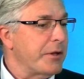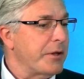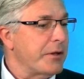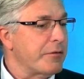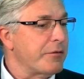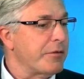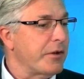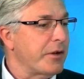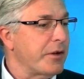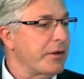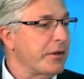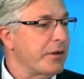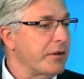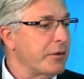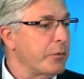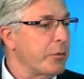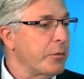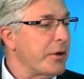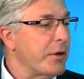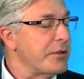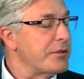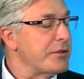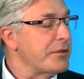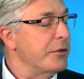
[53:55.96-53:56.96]
didn't find any
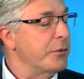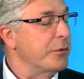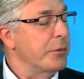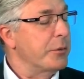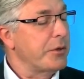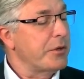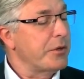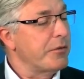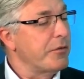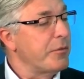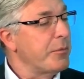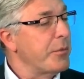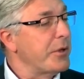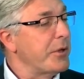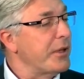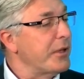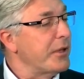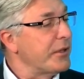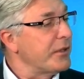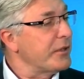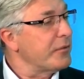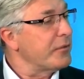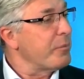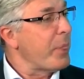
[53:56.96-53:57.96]
ways to do it in the
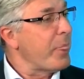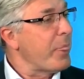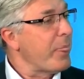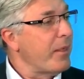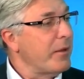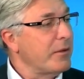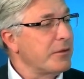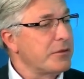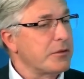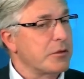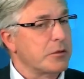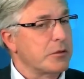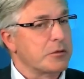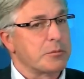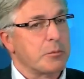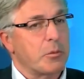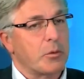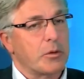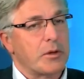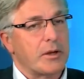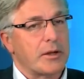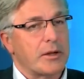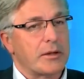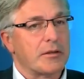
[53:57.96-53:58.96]
beginning. So it's
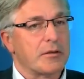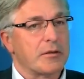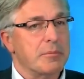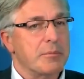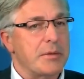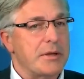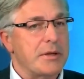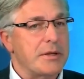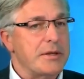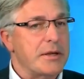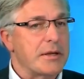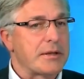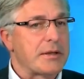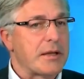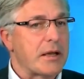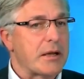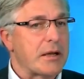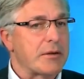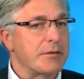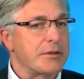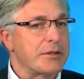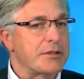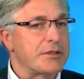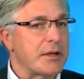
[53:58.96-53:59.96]
more like a media
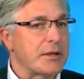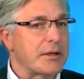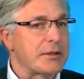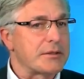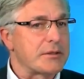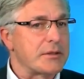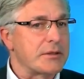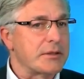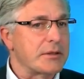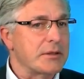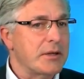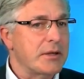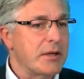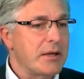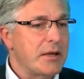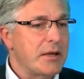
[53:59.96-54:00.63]
coverage actually.